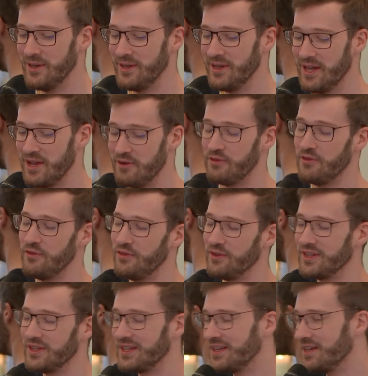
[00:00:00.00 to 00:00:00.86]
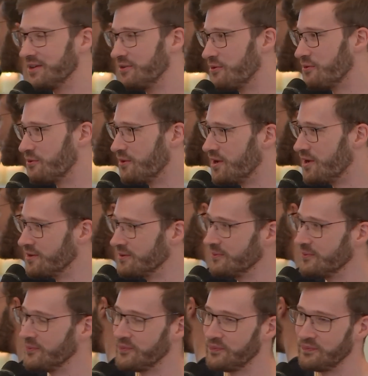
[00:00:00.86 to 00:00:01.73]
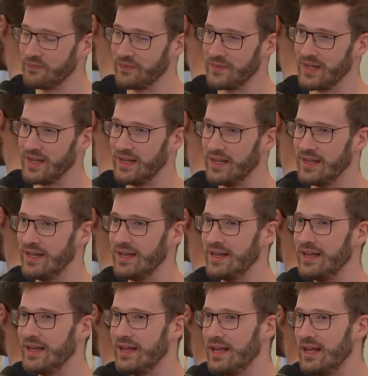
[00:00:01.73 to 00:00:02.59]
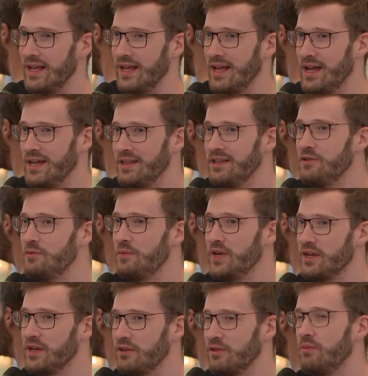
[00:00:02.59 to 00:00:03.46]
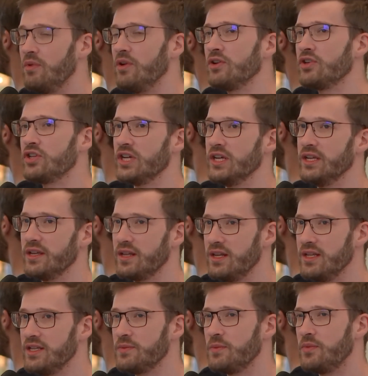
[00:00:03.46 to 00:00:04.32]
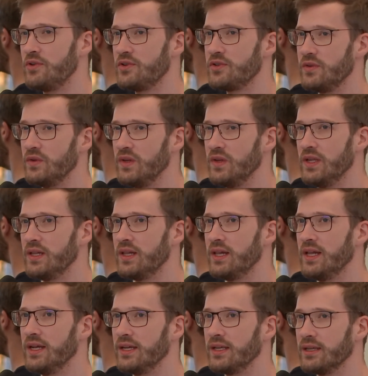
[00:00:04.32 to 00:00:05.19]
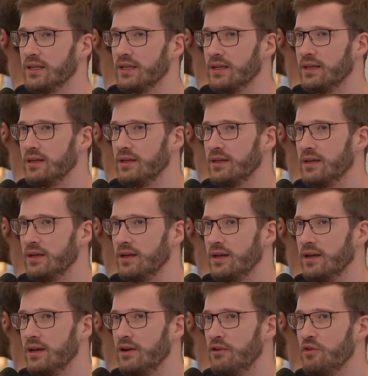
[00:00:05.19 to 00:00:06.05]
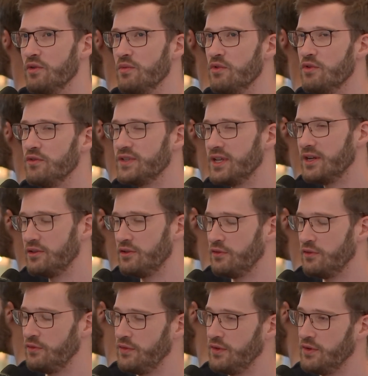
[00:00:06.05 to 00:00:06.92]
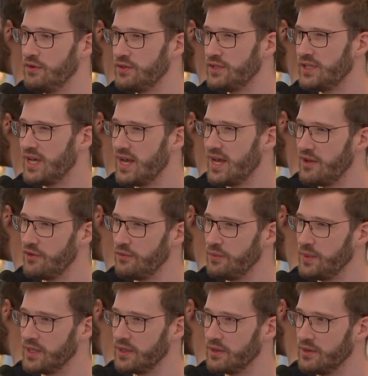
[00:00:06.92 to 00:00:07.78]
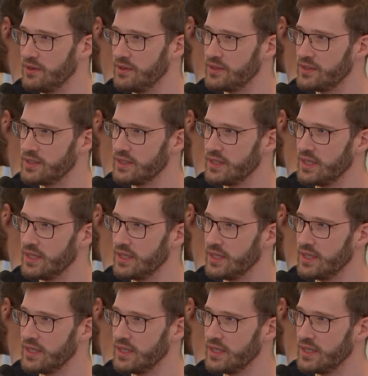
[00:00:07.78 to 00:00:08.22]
everything that can go wrong. And it being on the blockchain, at least personally, it like removes a lot of fears that I have because